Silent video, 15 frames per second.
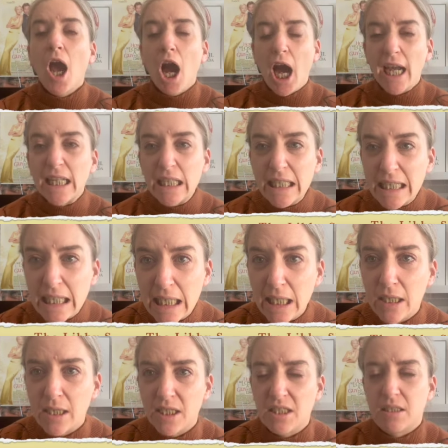I
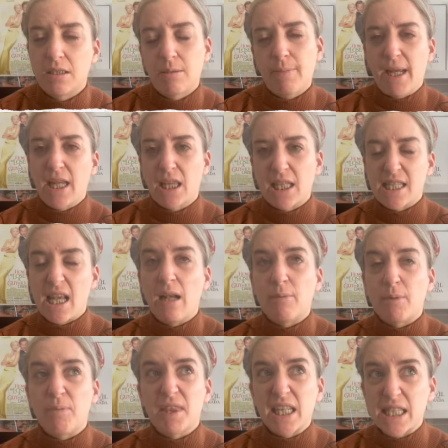needed to make this
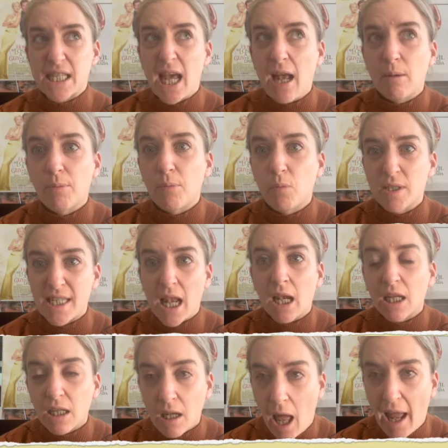album. This album was a
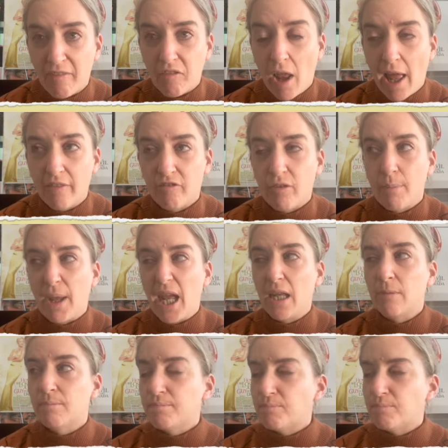lifeline for me.